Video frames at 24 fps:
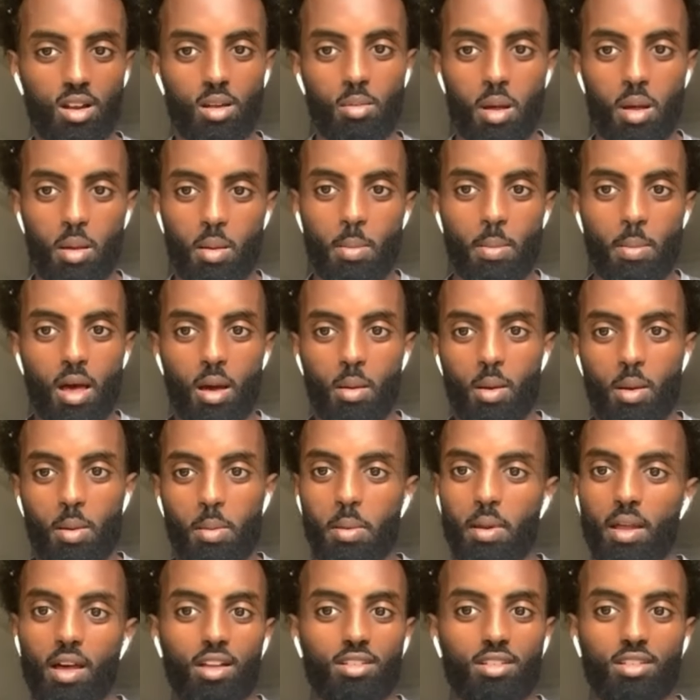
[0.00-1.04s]
Blah, blah, blah, blah,
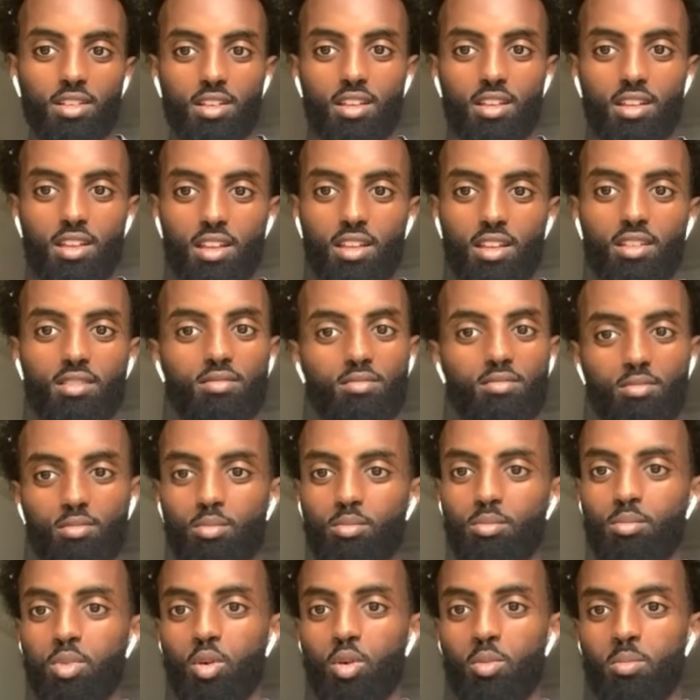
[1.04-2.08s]
blah. blah, blah, blah.
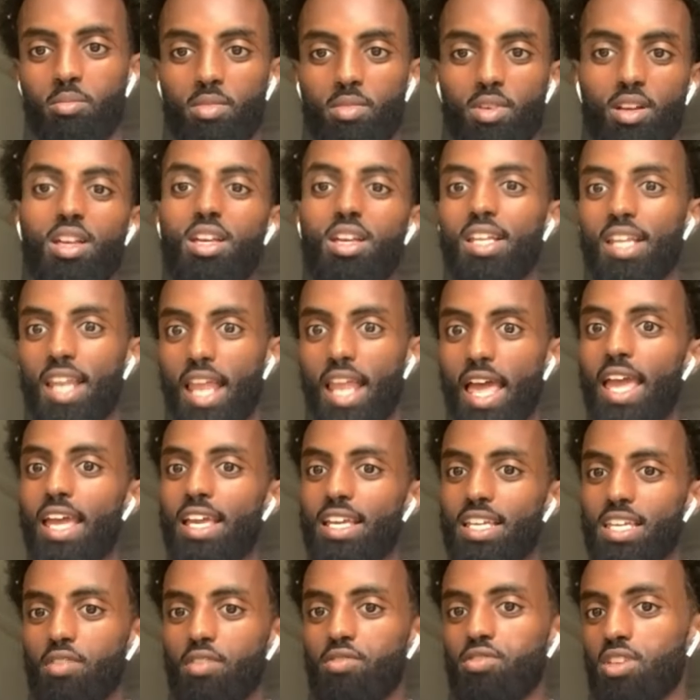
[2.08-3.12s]
Boom like
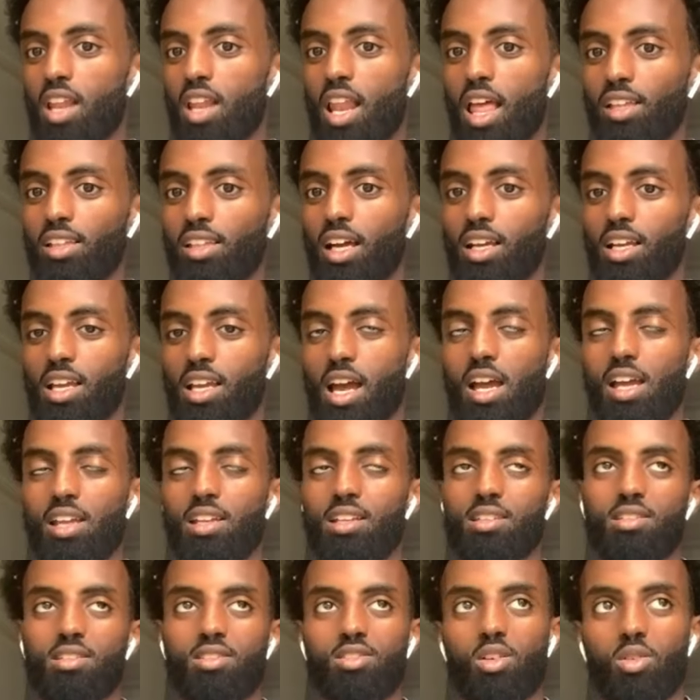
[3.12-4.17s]
it gives you like that
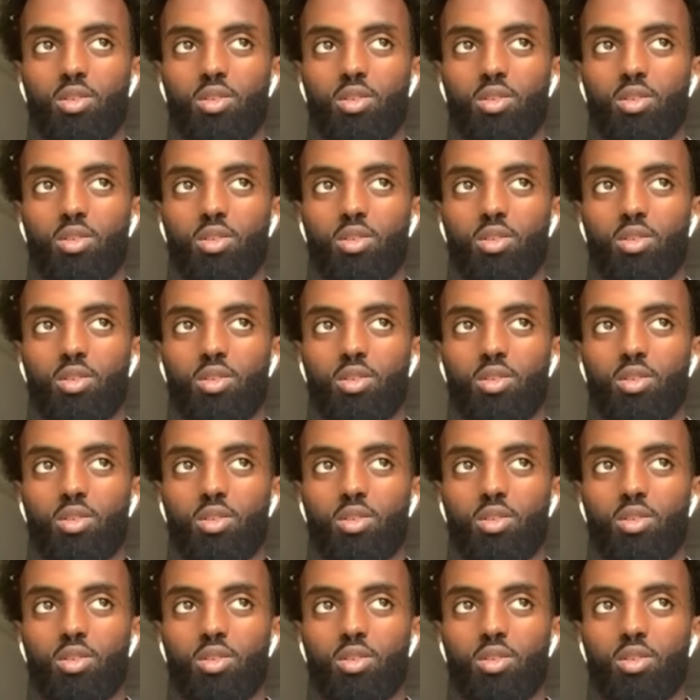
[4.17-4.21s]
guidance.